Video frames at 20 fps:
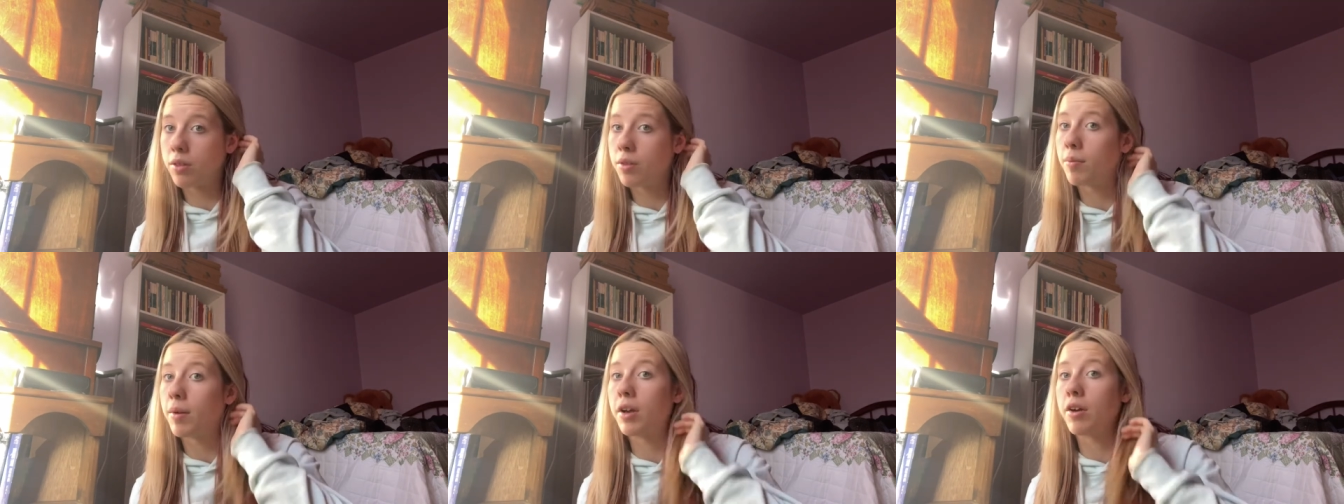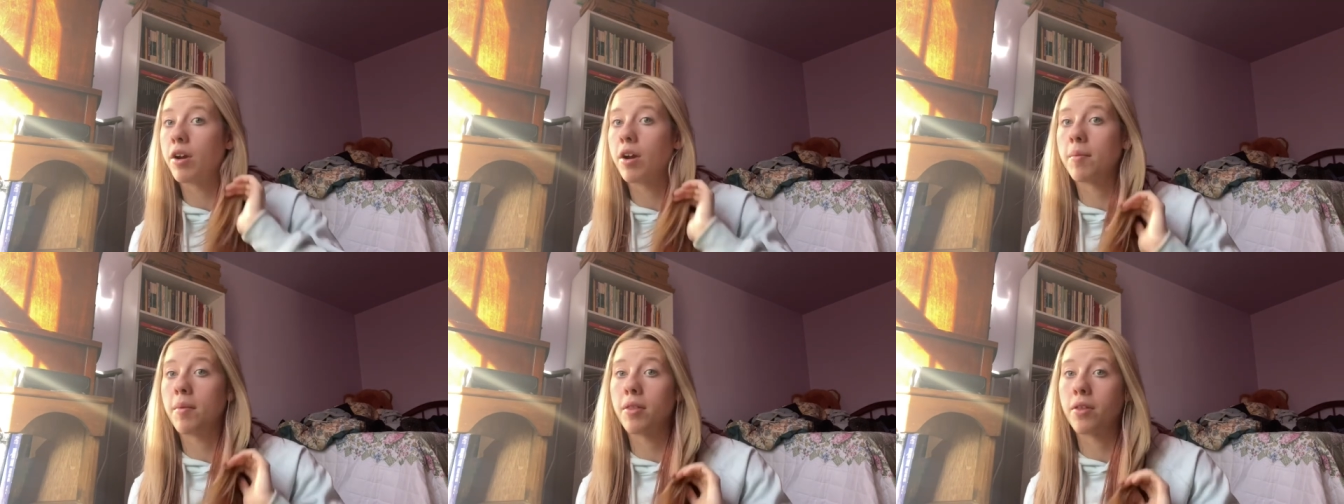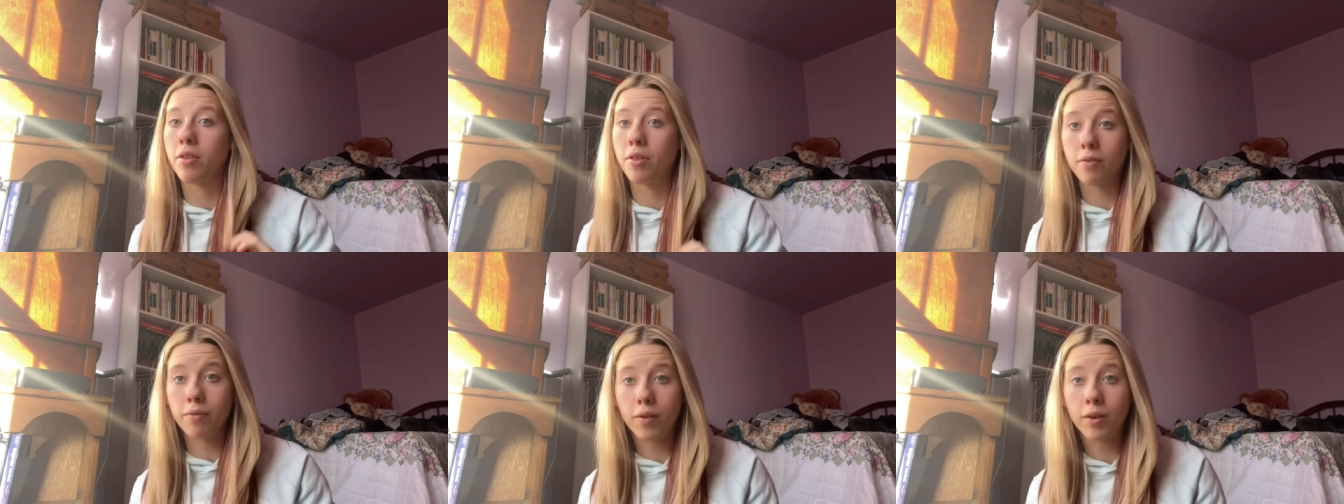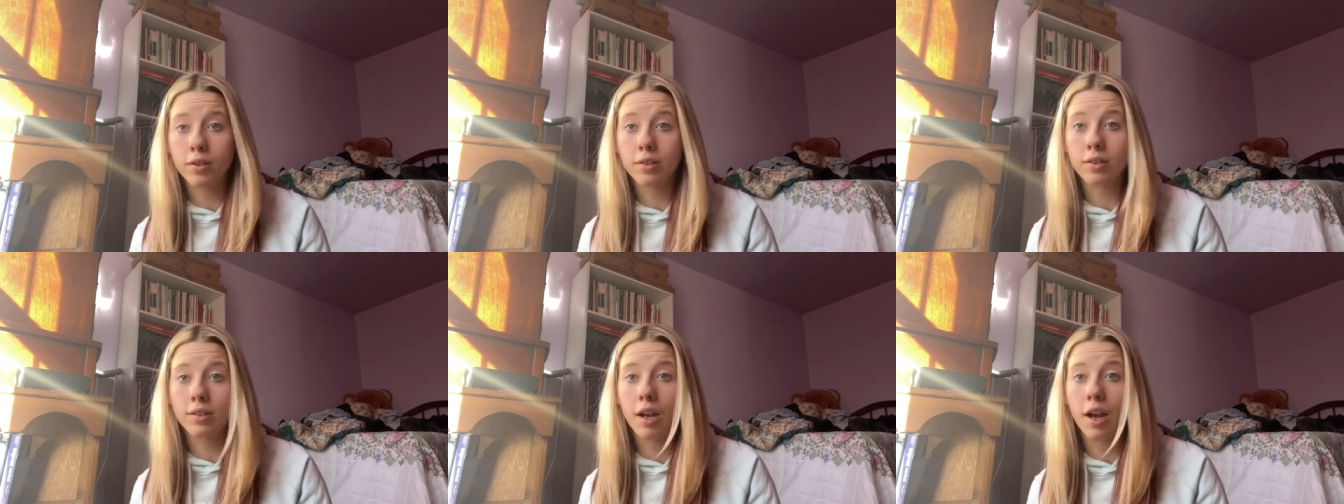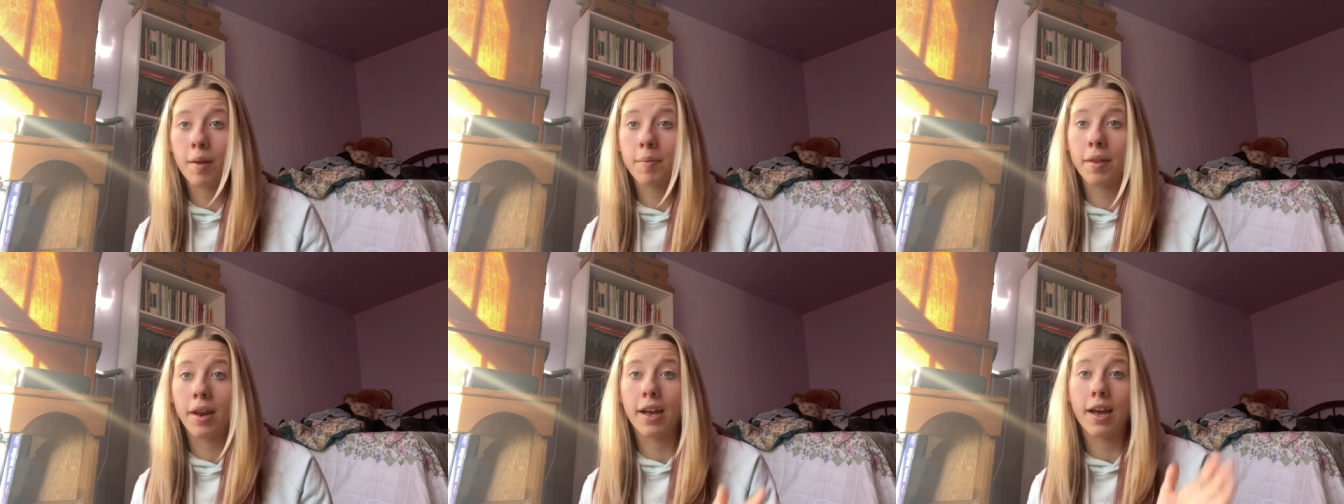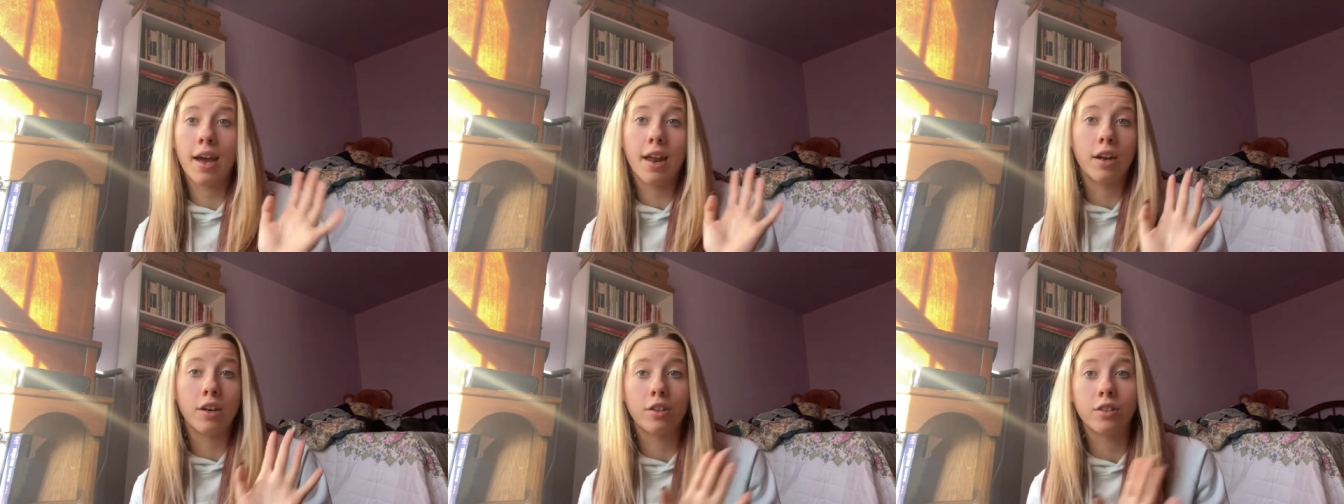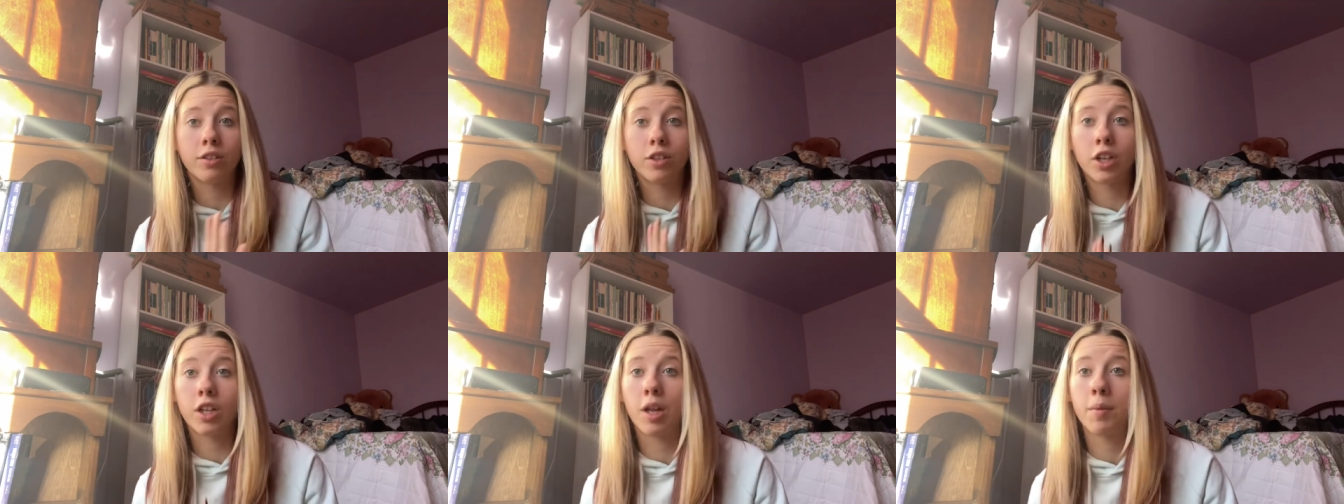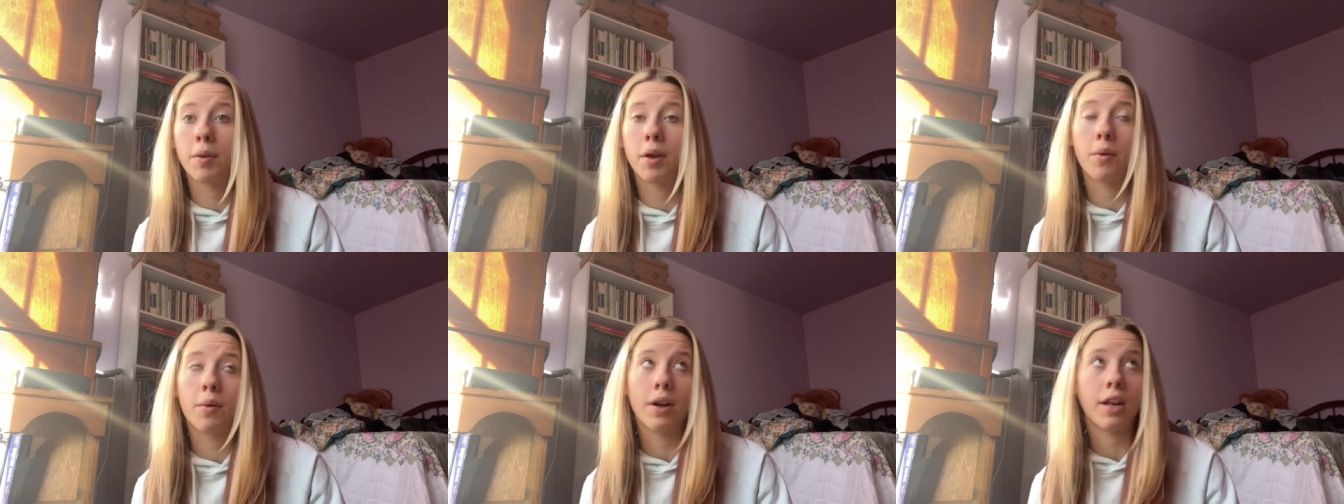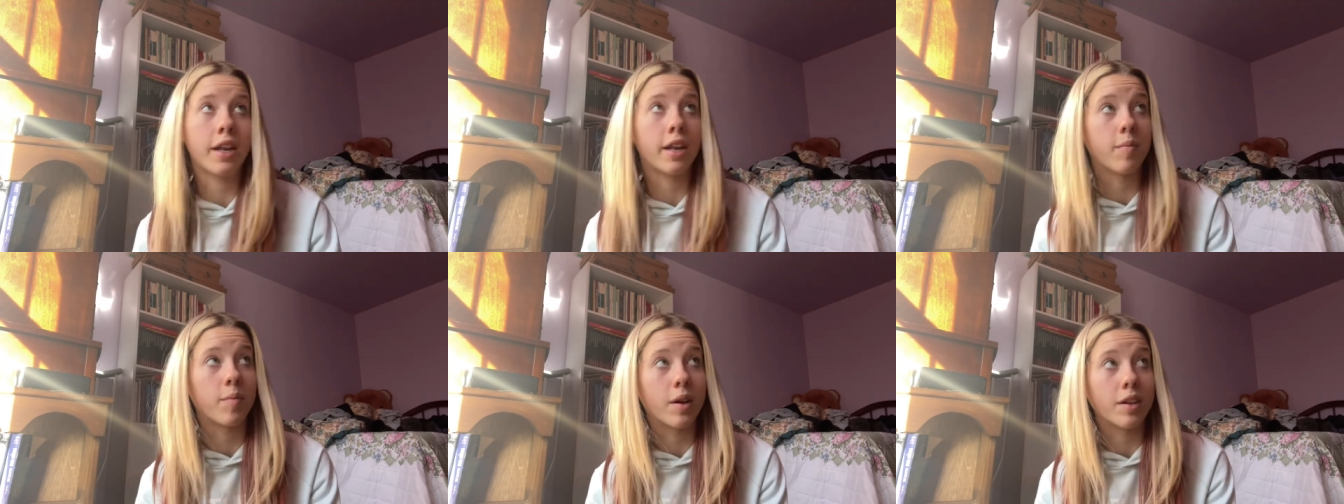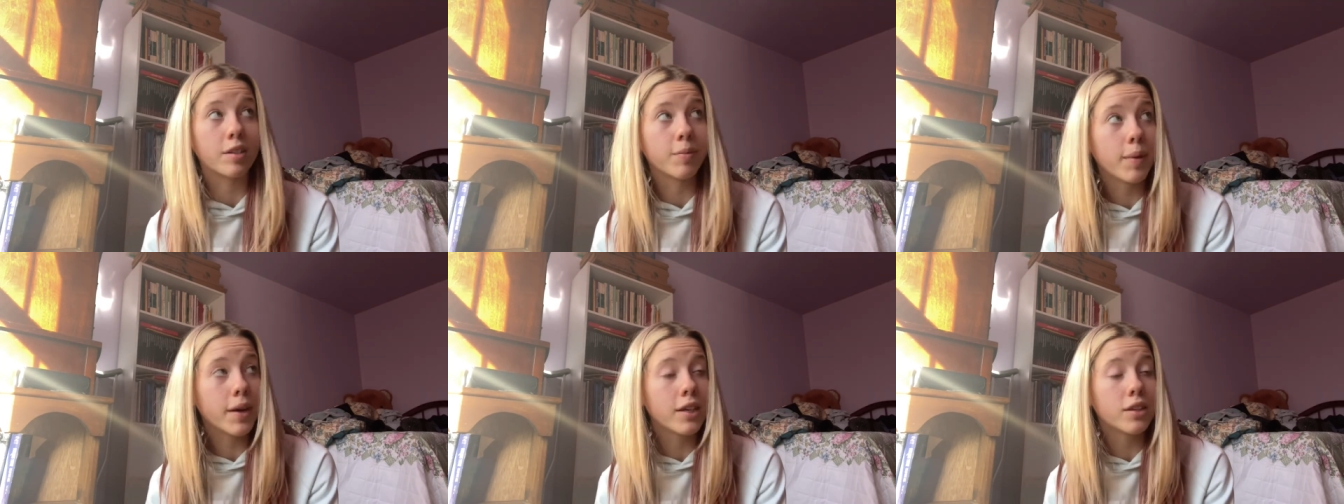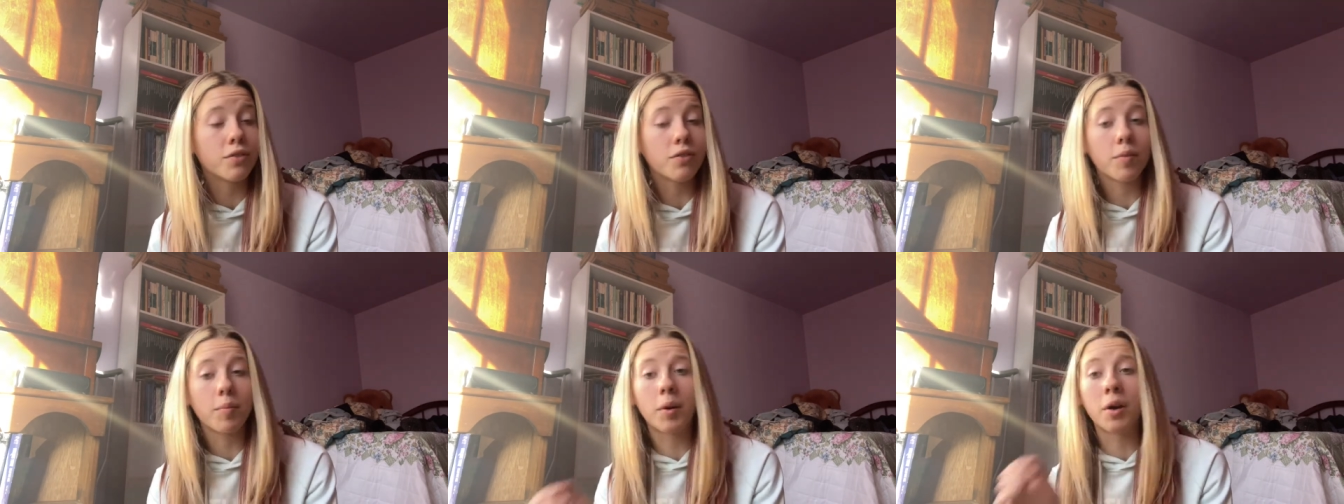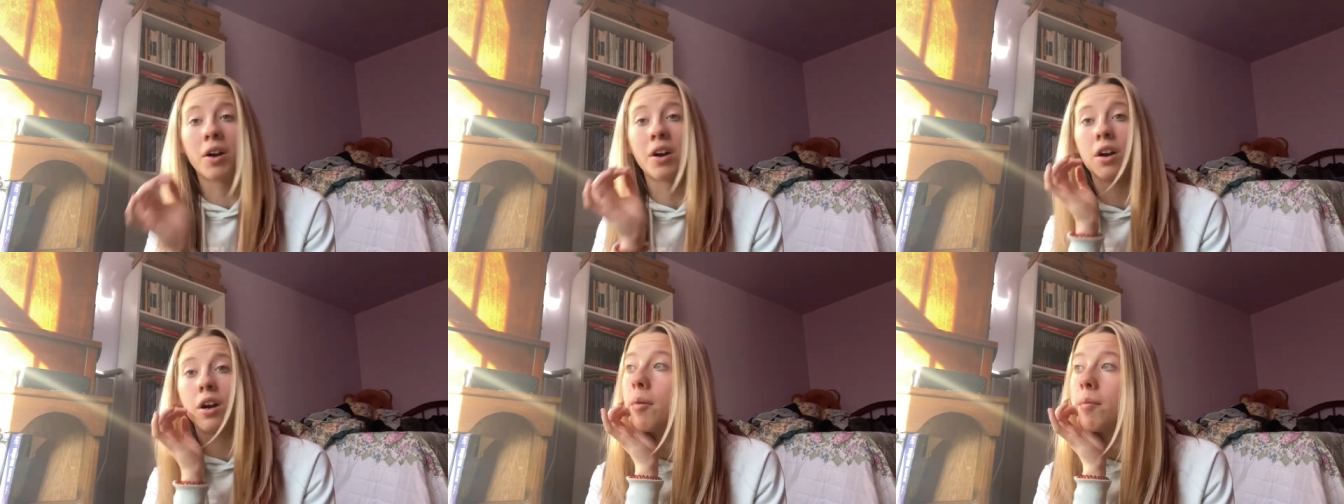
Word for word: my grandmother the first time that I kind of just chill up here when I need my space from her